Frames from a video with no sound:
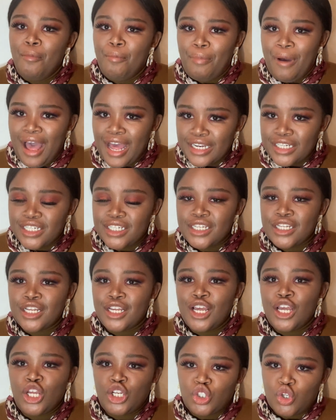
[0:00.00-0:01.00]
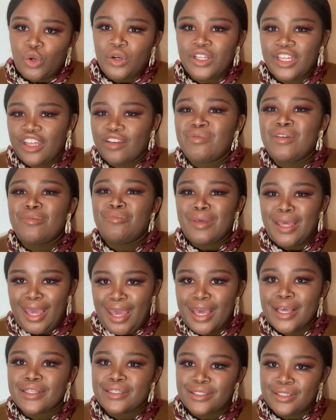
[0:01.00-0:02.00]
But don't give me
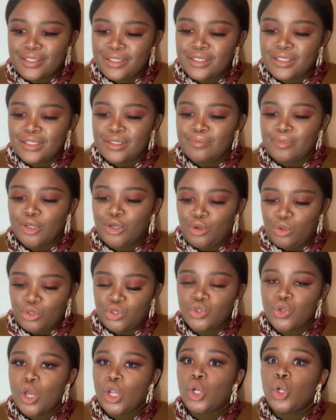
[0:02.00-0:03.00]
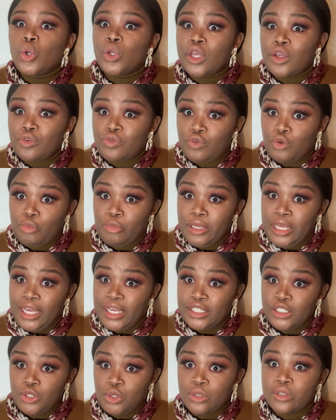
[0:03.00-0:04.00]
BS, because you are looking for
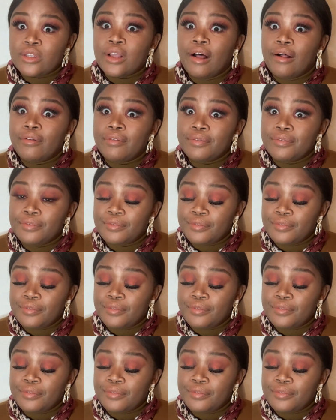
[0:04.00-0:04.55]
BS yourself.